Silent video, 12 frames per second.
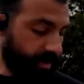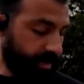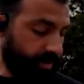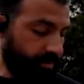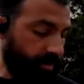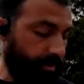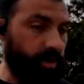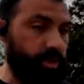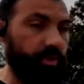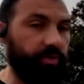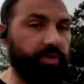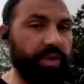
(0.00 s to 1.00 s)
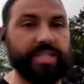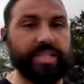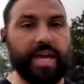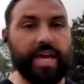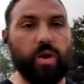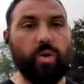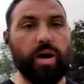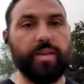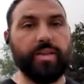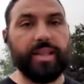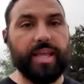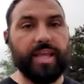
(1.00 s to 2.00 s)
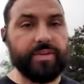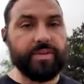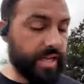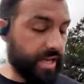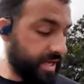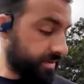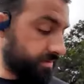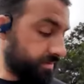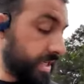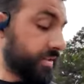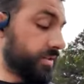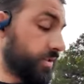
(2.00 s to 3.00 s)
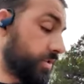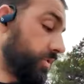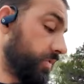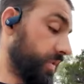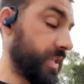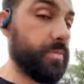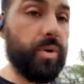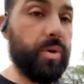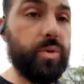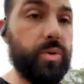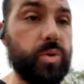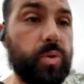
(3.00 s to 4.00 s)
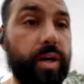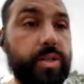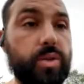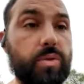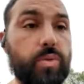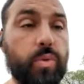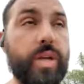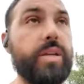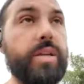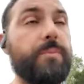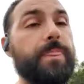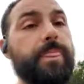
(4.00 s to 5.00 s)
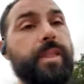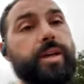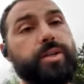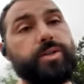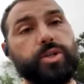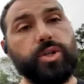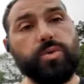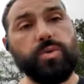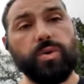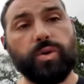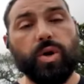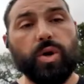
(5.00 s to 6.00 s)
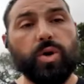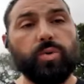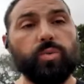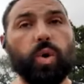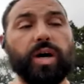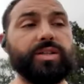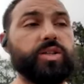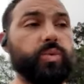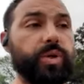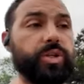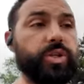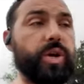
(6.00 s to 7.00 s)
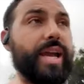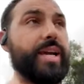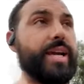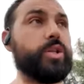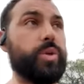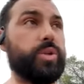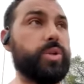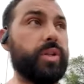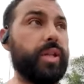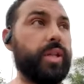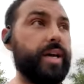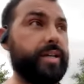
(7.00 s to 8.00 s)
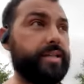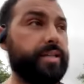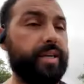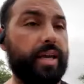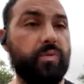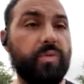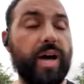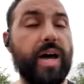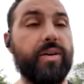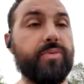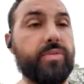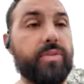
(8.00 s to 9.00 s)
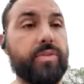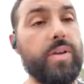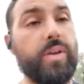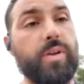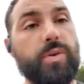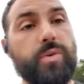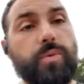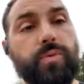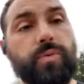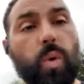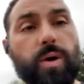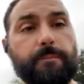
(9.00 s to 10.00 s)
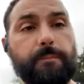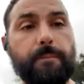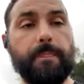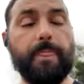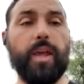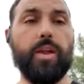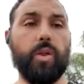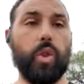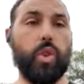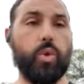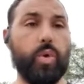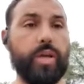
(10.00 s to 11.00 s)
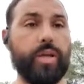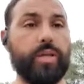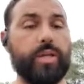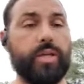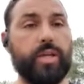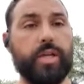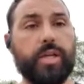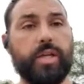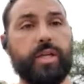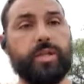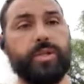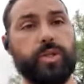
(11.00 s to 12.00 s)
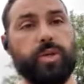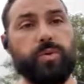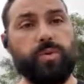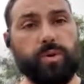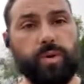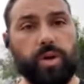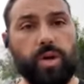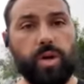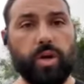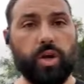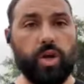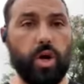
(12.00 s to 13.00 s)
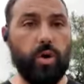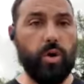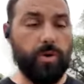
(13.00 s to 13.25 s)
Remember, you're still flexing that quad on that left side. Technically, you're still flexing both quads. 3, 2, 1. Switch your hands, switch your legs. In 5, 4, 3, 2, go.